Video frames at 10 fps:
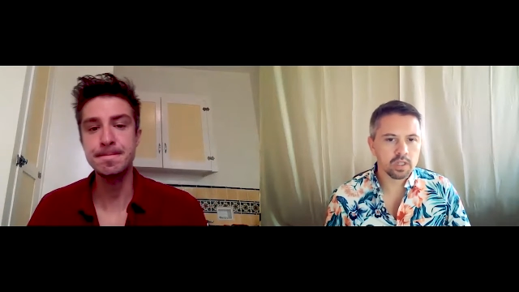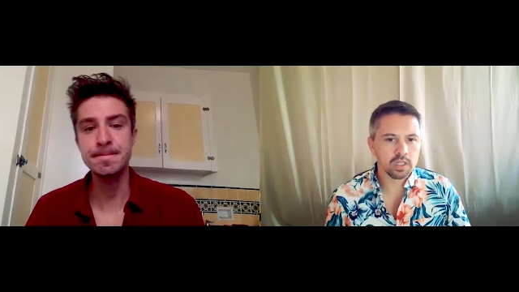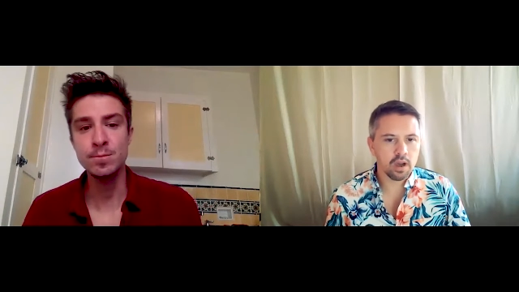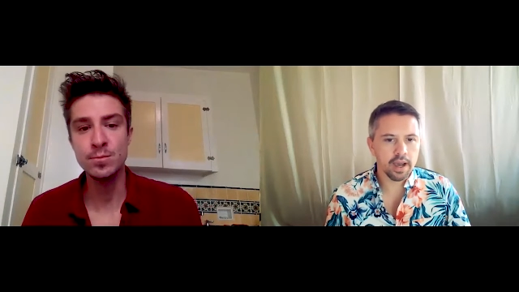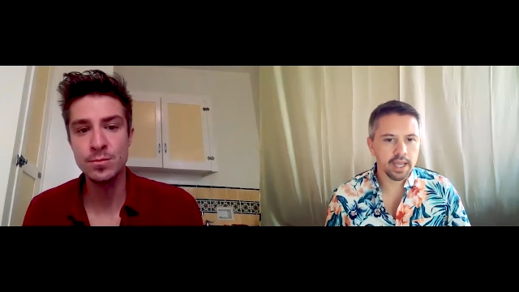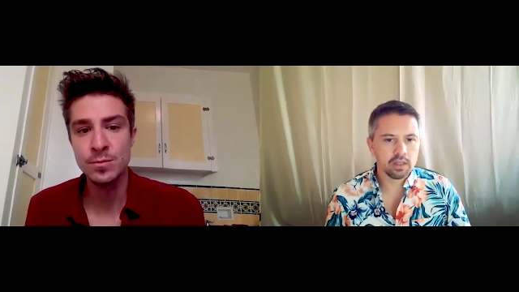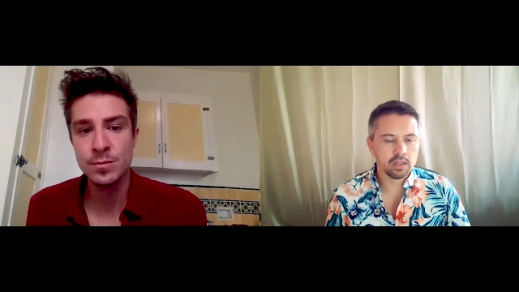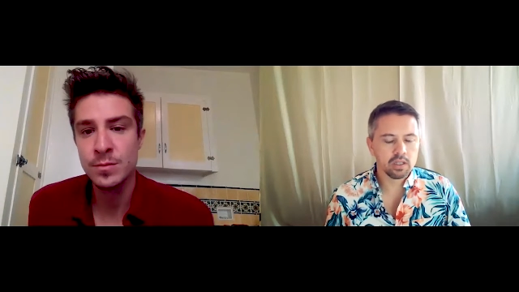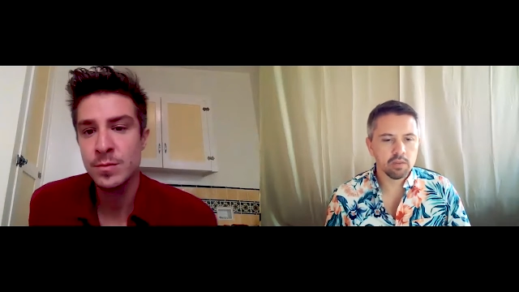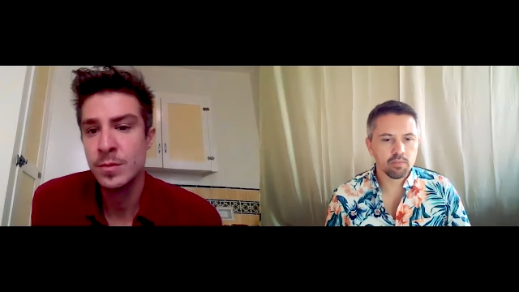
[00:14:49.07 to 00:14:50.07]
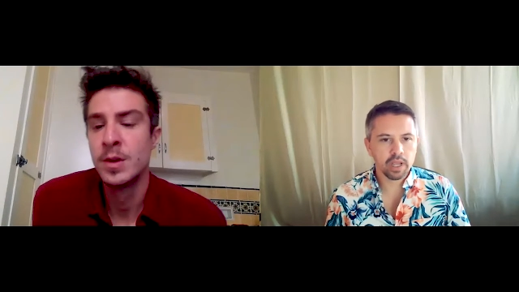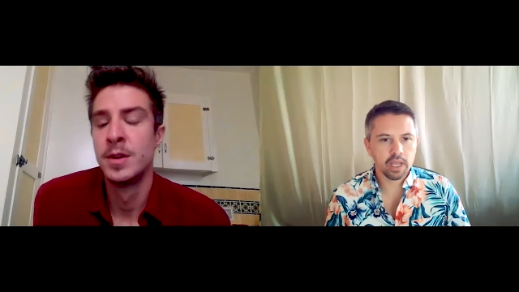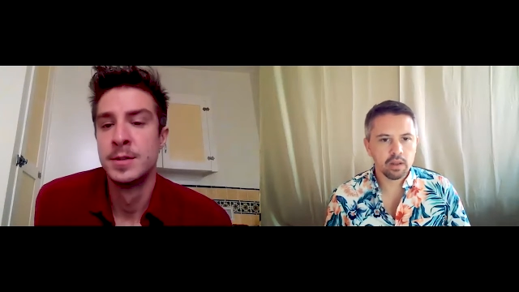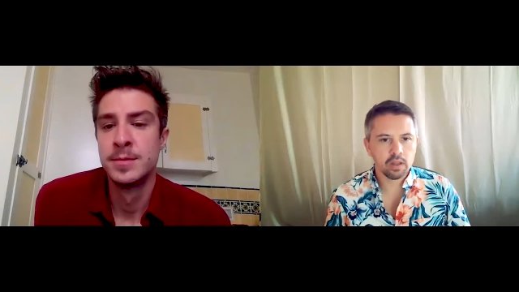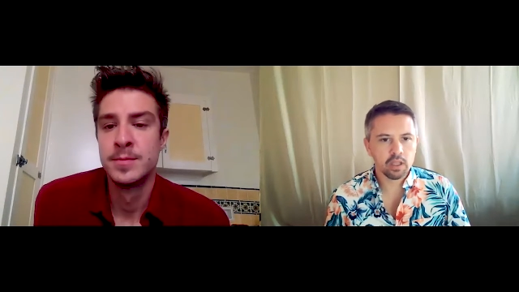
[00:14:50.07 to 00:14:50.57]
Speaker 1: side to bring
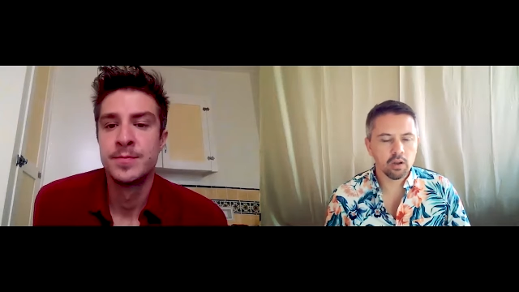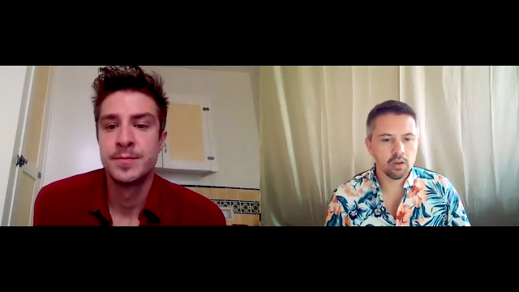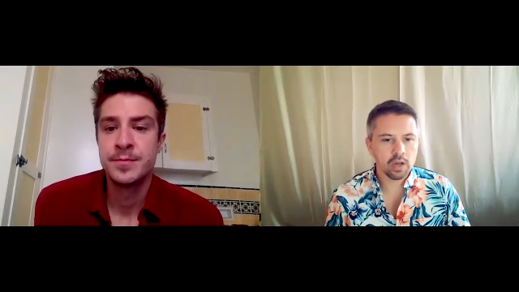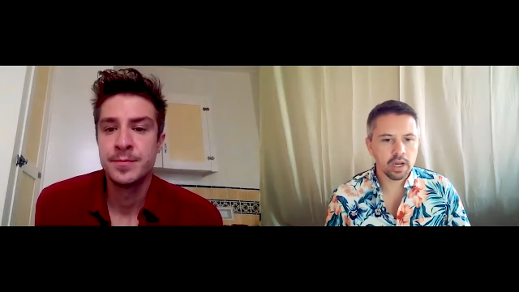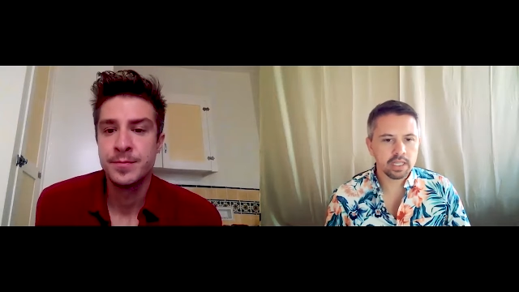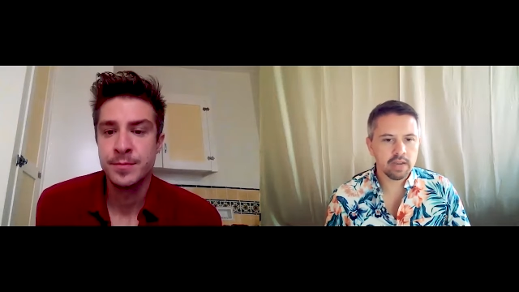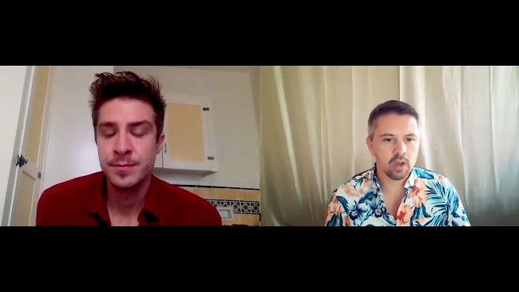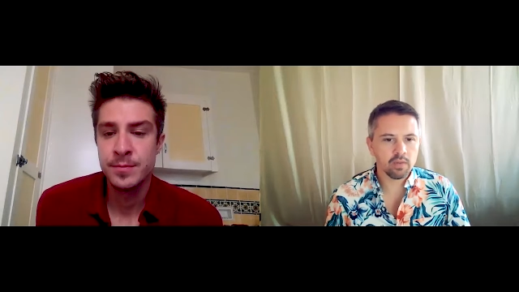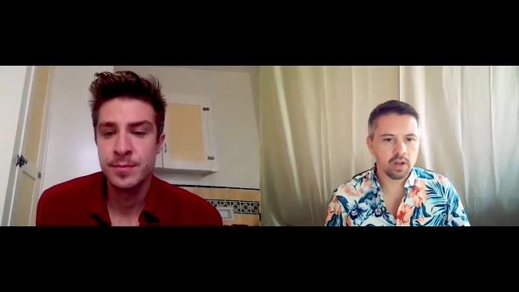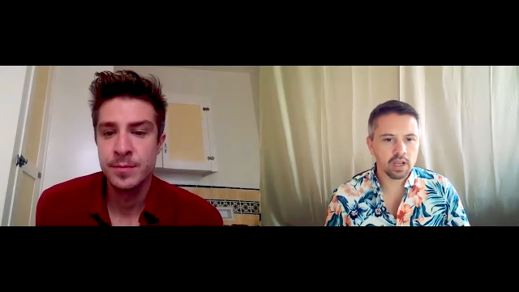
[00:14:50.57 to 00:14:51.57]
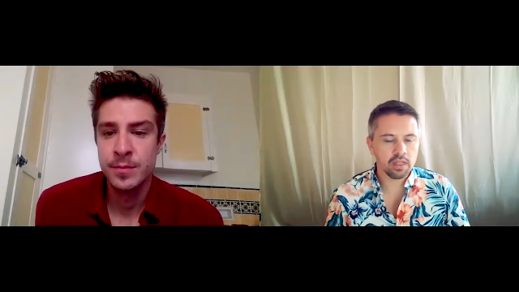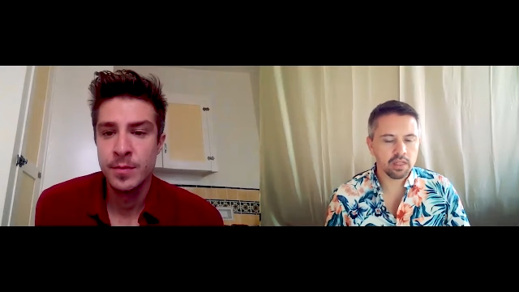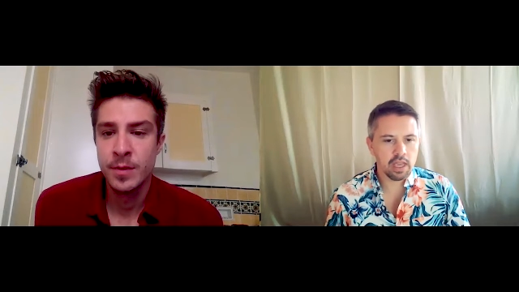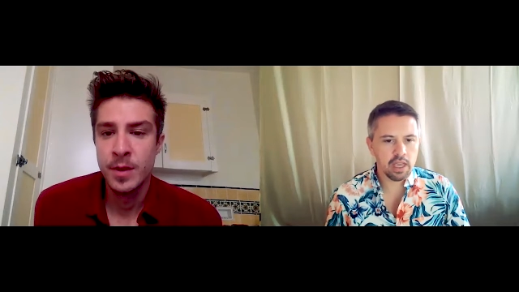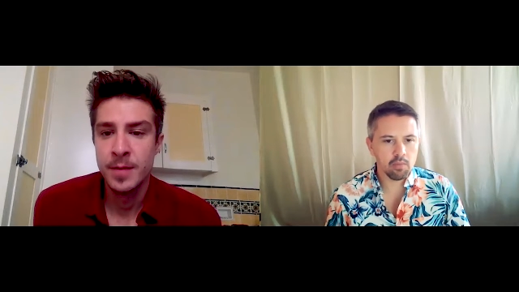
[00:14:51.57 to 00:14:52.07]
it, you guys have kind of like a
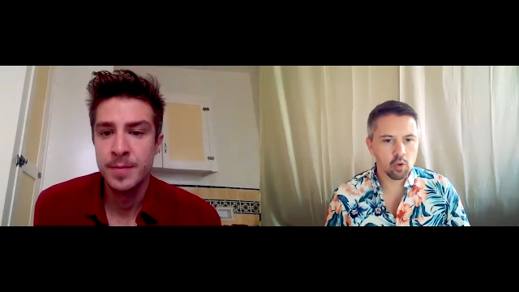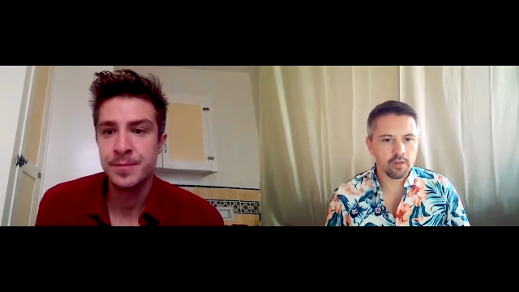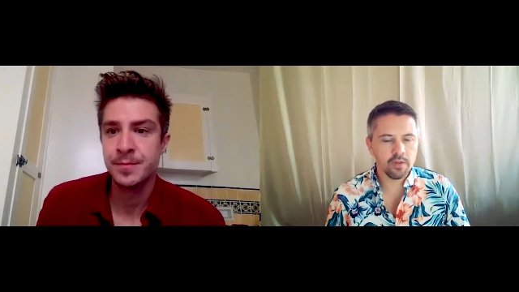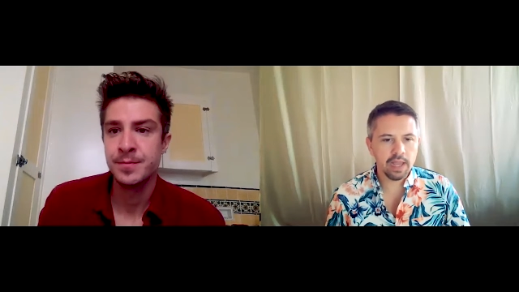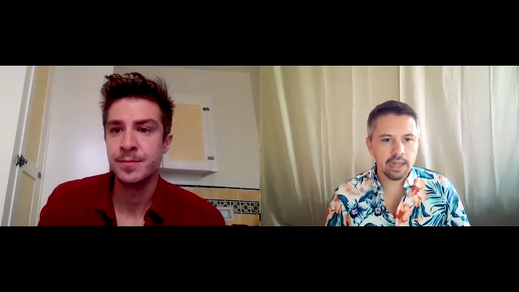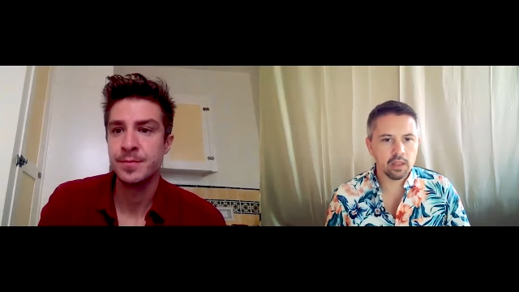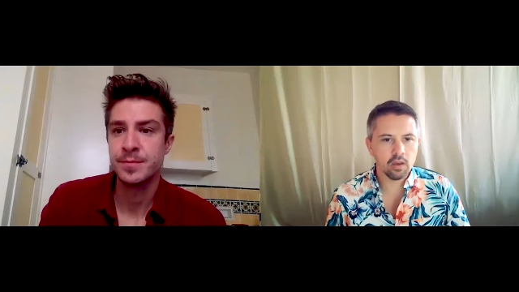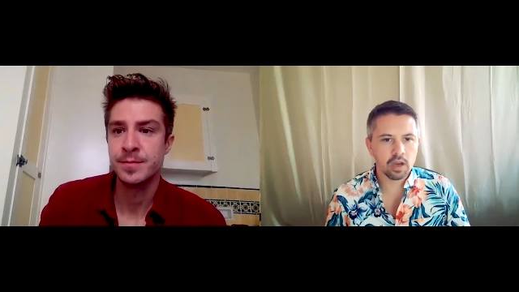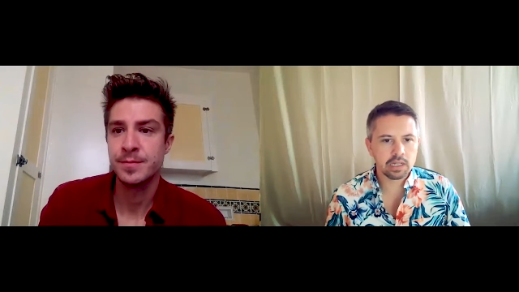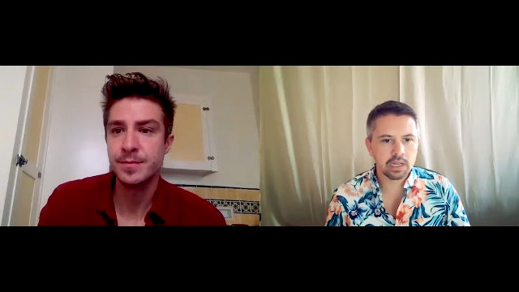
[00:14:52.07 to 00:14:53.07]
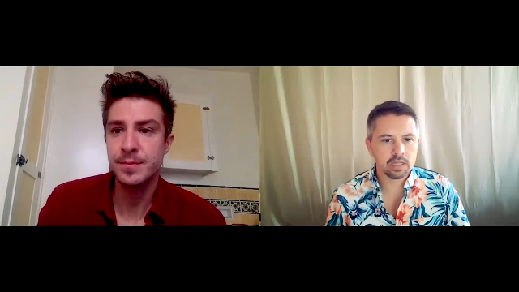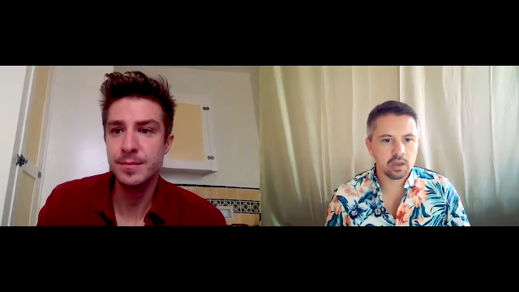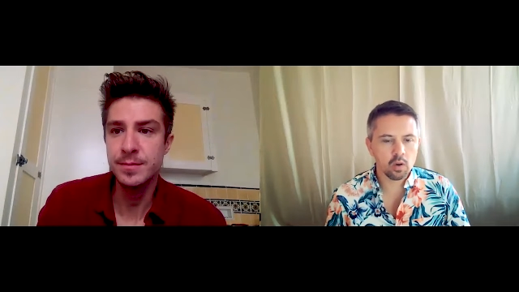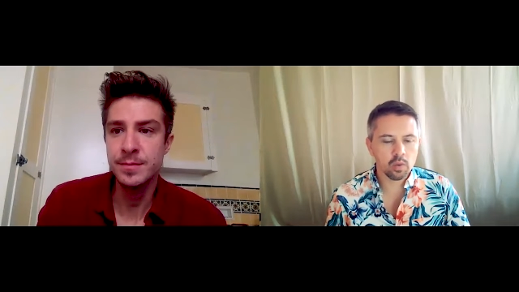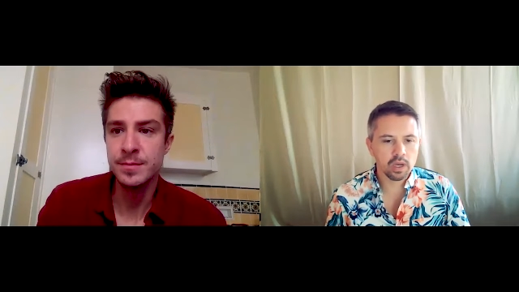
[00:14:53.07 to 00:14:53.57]
theme or a feeling that you guys like to
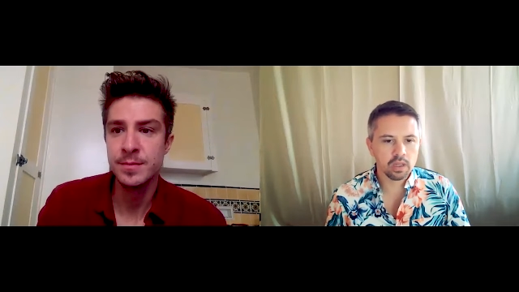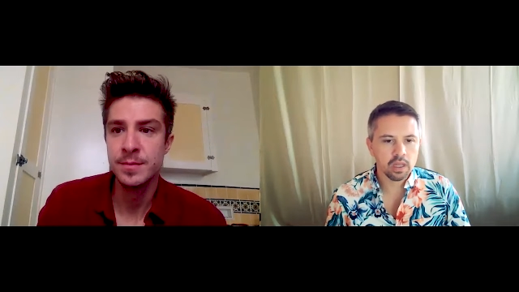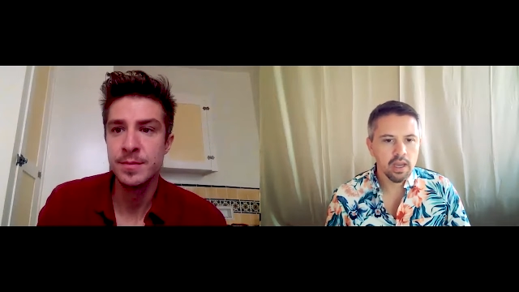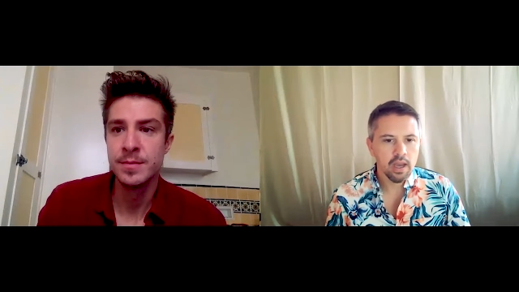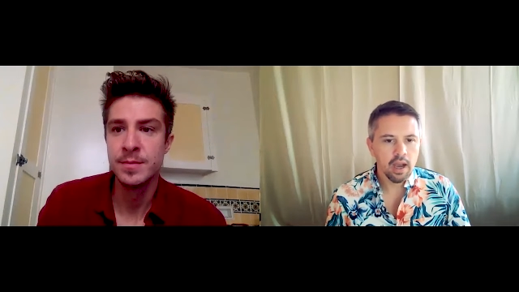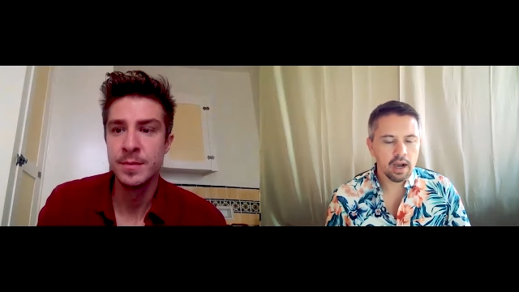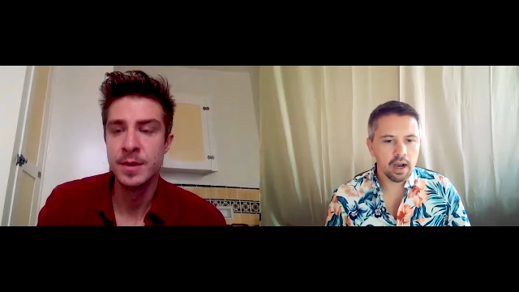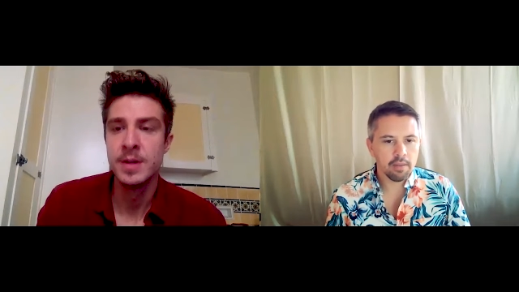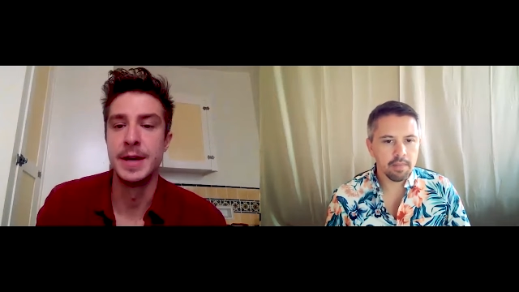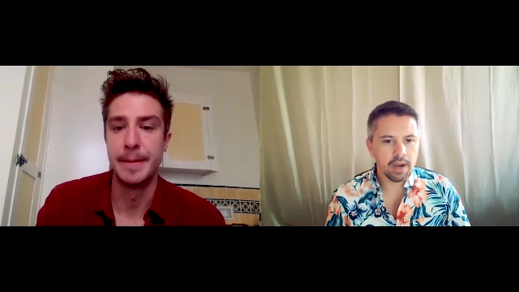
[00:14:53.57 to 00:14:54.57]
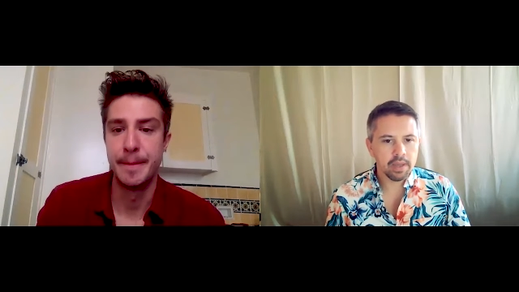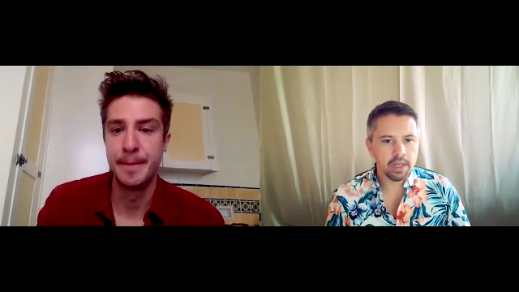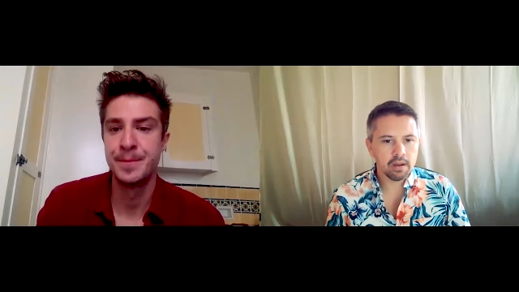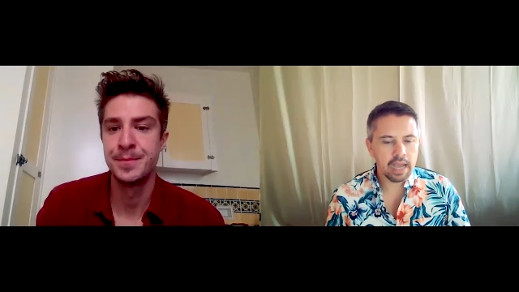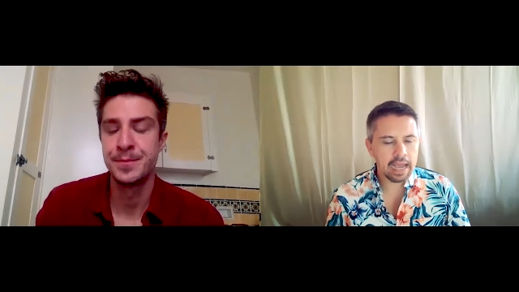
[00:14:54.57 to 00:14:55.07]
go with. I mean,